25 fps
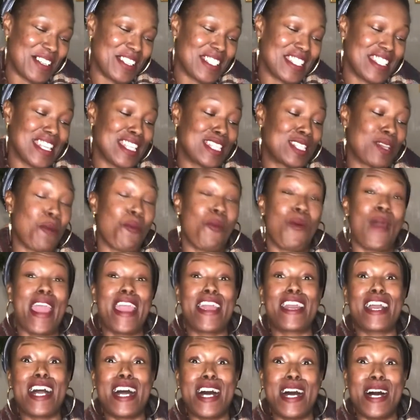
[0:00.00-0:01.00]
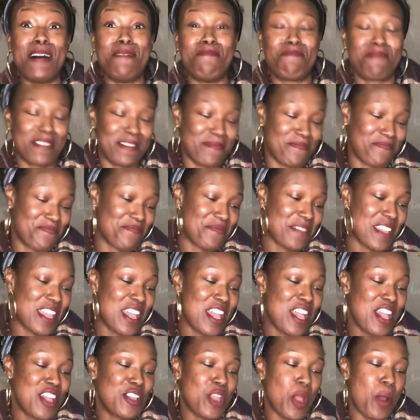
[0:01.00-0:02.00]
It says, wake up.
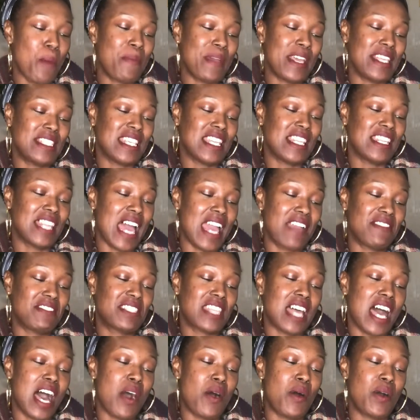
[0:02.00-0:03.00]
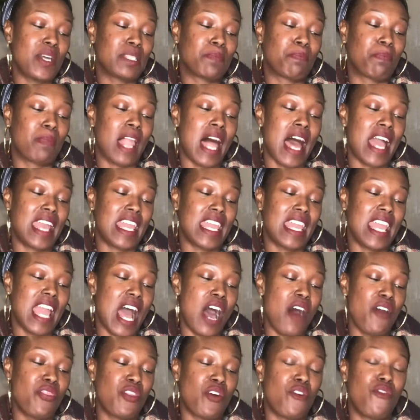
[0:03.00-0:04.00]
Your busy lifestyle is blocking
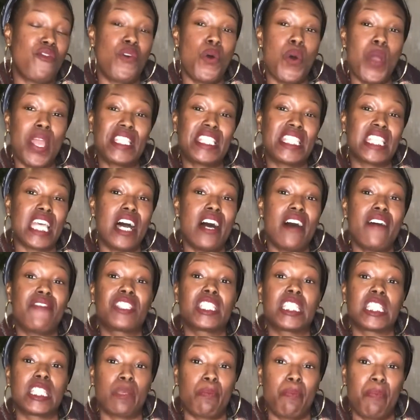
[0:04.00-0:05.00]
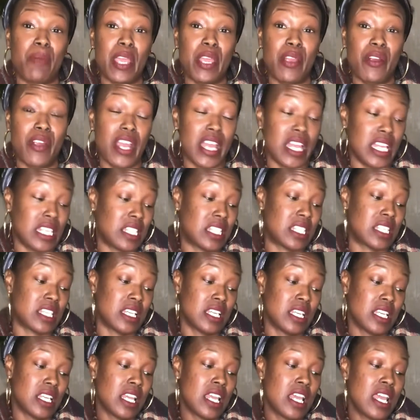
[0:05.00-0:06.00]
out the voice of spirit.
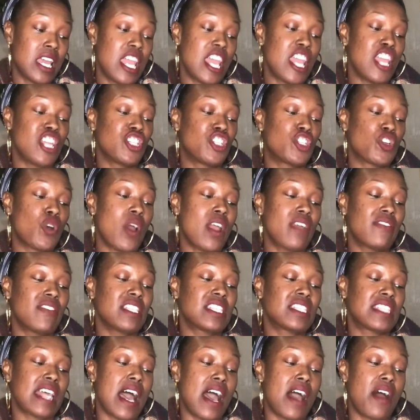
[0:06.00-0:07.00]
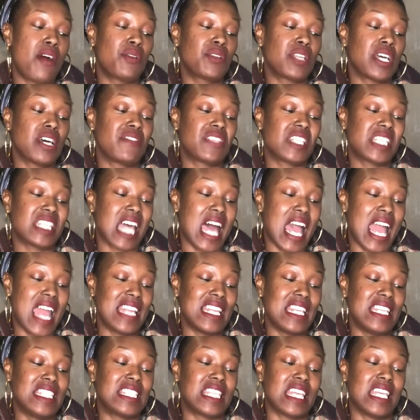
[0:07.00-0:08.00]
Enjoy the sound of
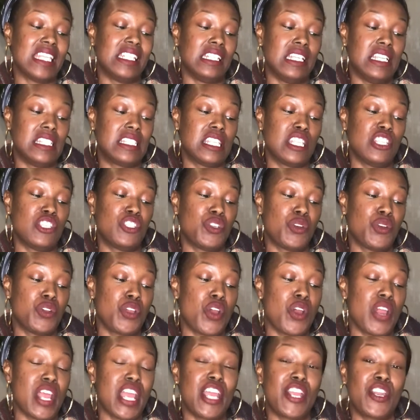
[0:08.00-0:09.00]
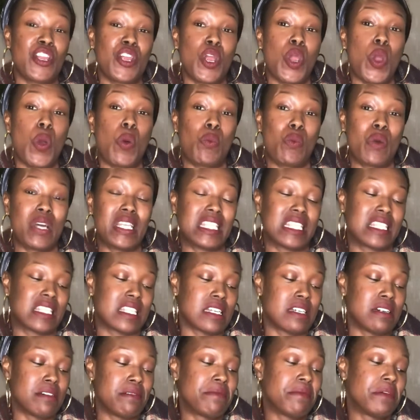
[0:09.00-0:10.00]
silence and listen to your inner
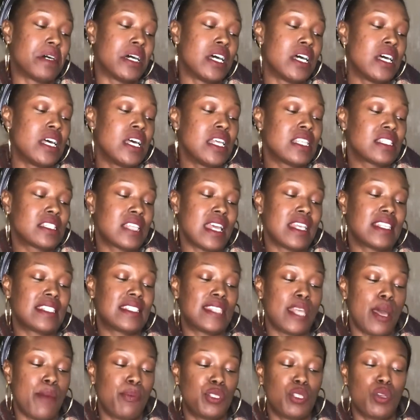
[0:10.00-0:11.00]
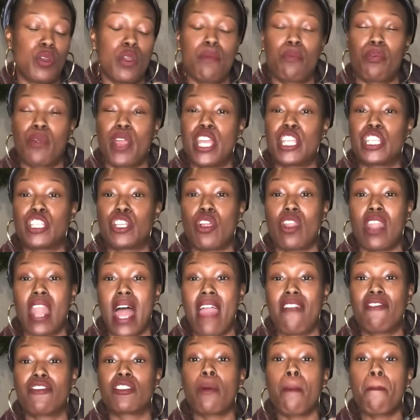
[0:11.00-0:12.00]
wisdom. Take steps to embrace your
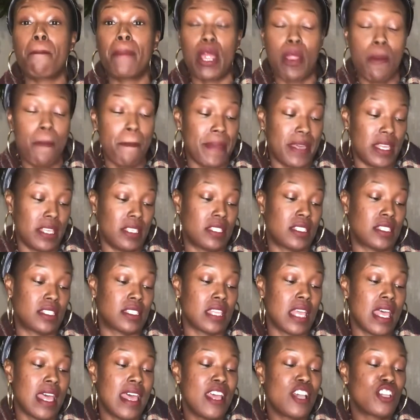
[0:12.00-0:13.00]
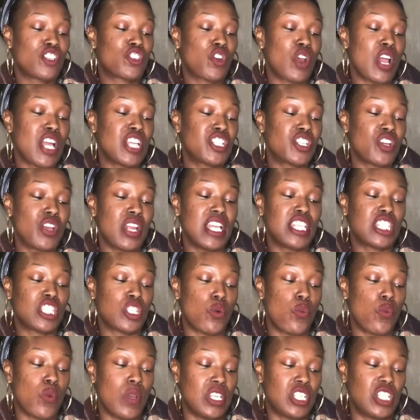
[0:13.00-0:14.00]
life purpose. Trust your
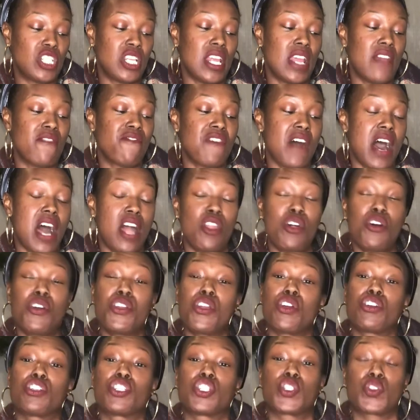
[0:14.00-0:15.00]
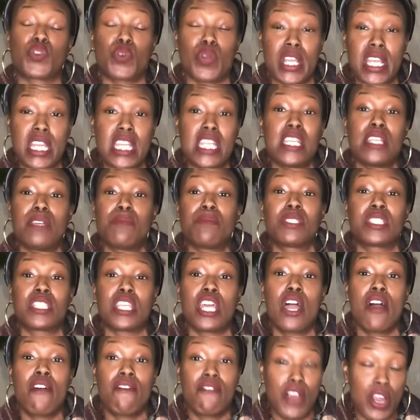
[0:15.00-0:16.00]
intuition and follow your dreams,
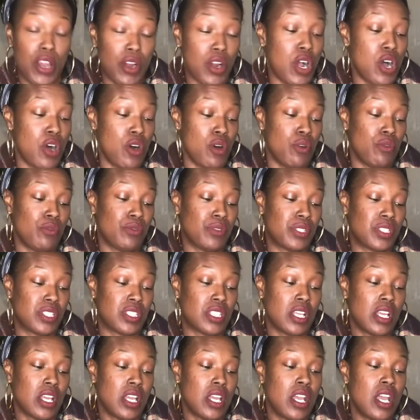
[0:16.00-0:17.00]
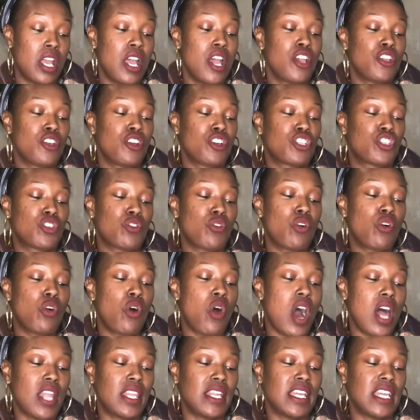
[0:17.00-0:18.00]
Virgos. Your true
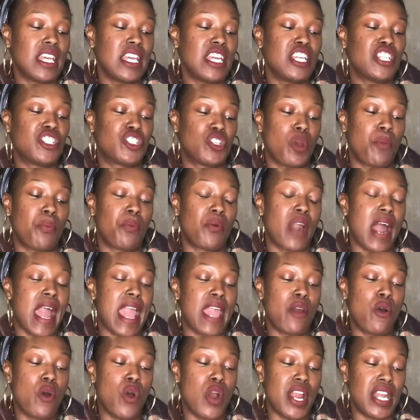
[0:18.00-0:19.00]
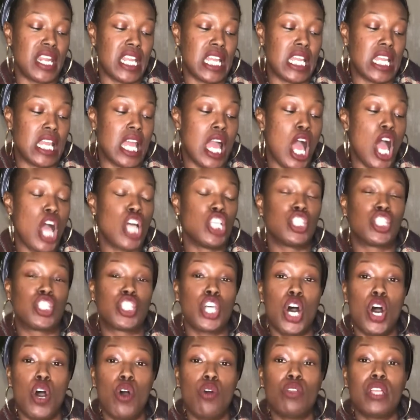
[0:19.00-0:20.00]
quality is your priority.
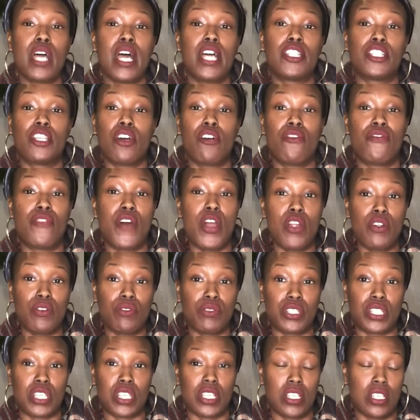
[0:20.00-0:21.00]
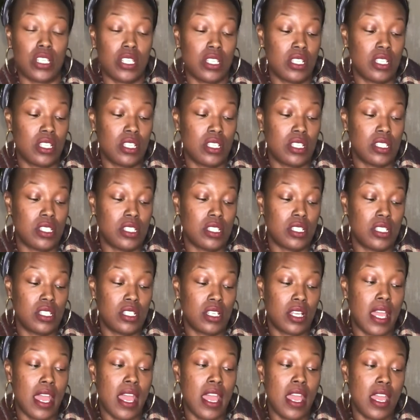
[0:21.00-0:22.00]
Don't divert.
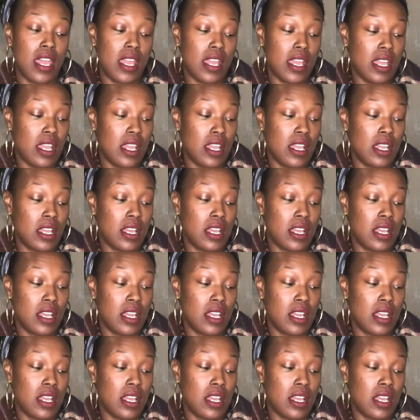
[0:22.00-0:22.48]
Okay?